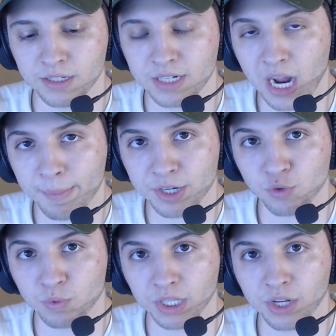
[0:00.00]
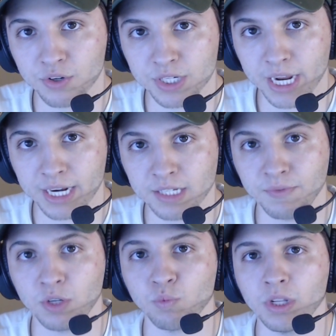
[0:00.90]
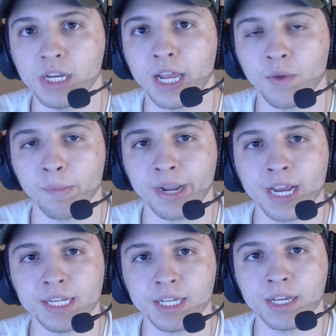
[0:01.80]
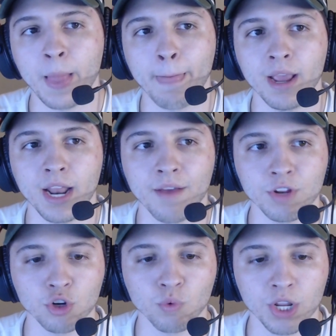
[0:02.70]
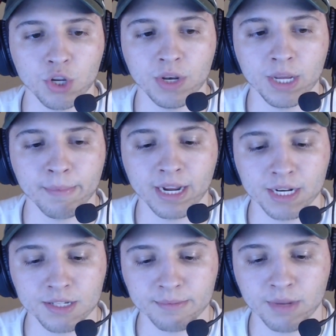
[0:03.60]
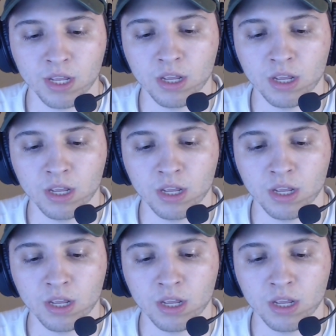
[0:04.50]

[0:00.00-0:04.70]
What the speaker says: topic to really understand, because if you can really nail the big idea and having a great unique mechanism,